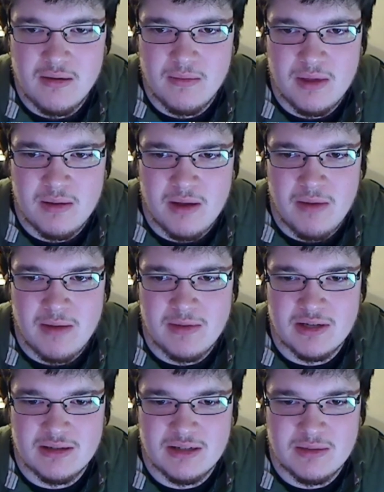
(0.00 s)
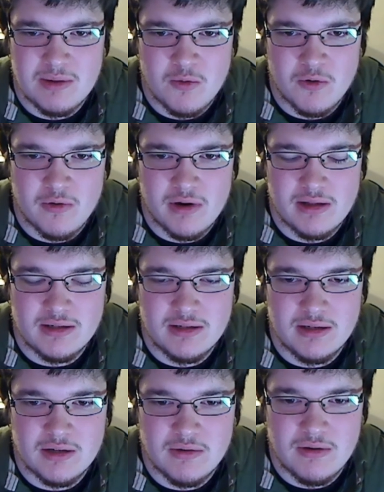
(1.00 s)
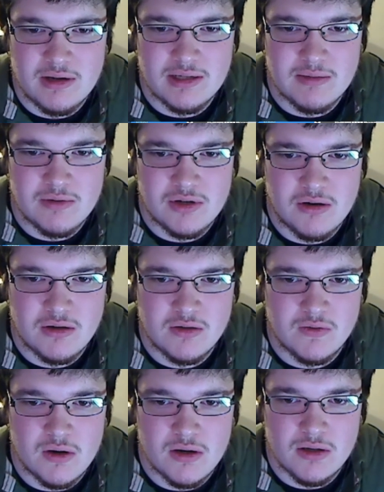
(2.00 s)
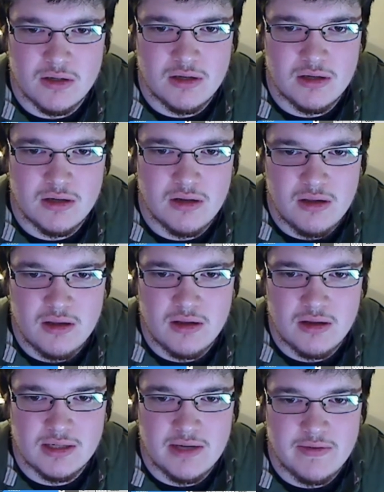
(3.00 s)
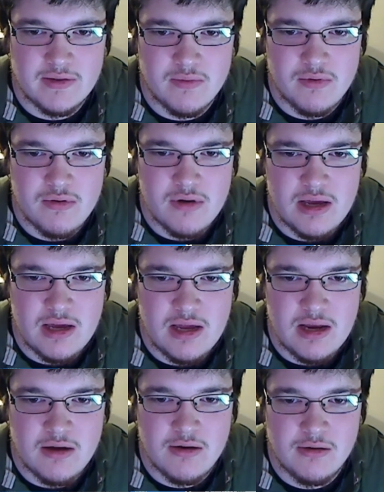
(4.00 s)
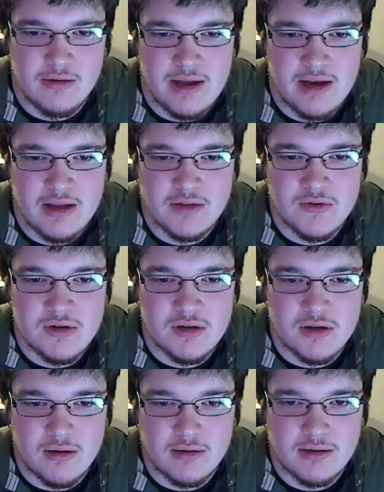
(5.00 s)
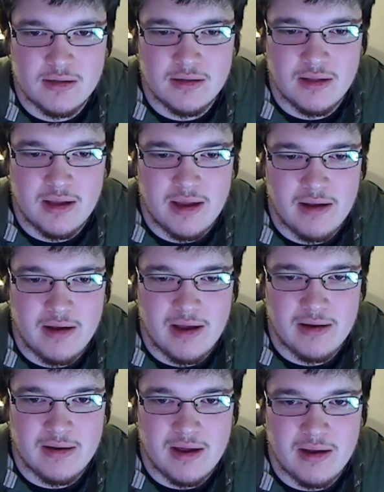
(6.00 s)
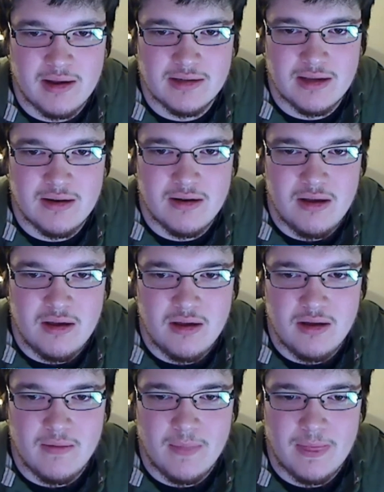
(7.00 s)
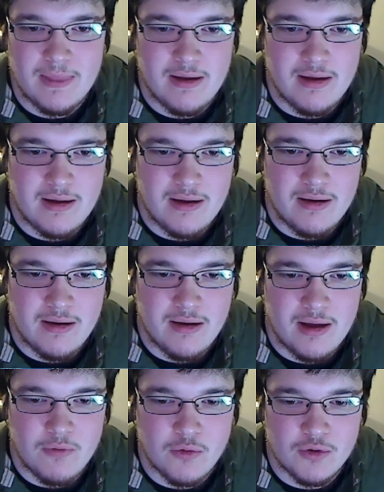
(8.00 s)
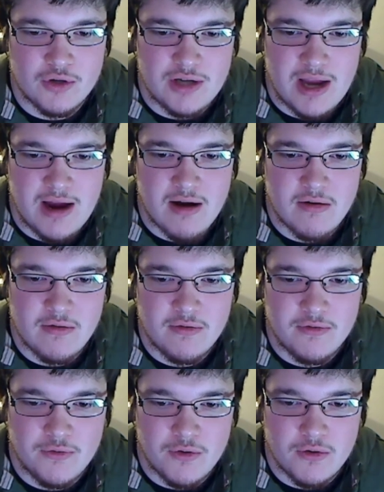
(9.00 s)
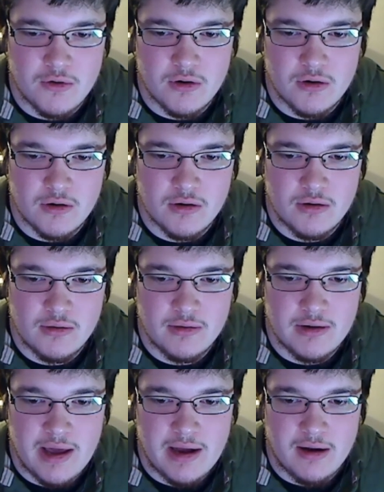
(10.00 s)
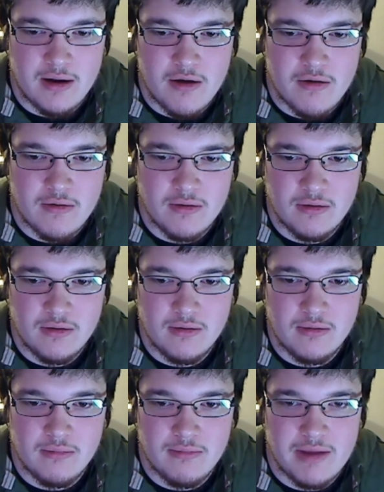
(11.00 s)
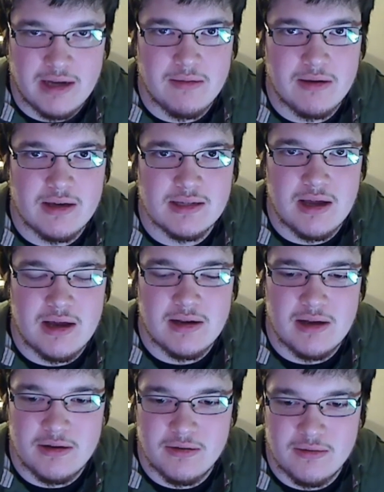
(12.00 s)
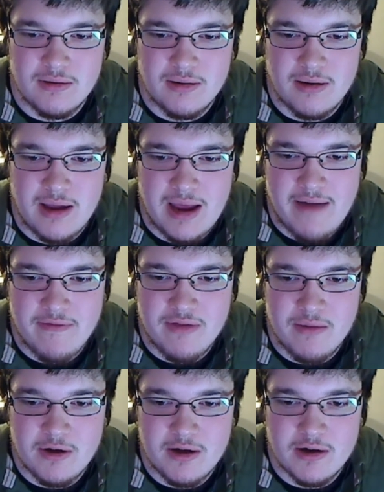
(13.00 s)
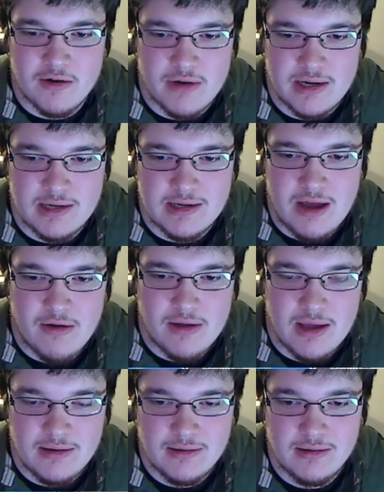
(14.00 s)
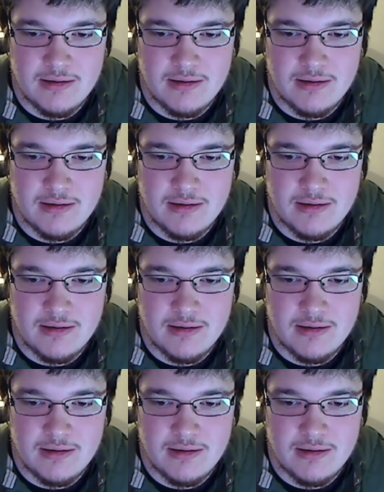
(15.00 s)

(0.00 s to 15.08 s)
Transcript: It might be just be more realistic to run some shirts first. Because I have some pretty cool ideas for shirts that I guess I won't share for, I don't know, mainly because I don't have them concreted down yet.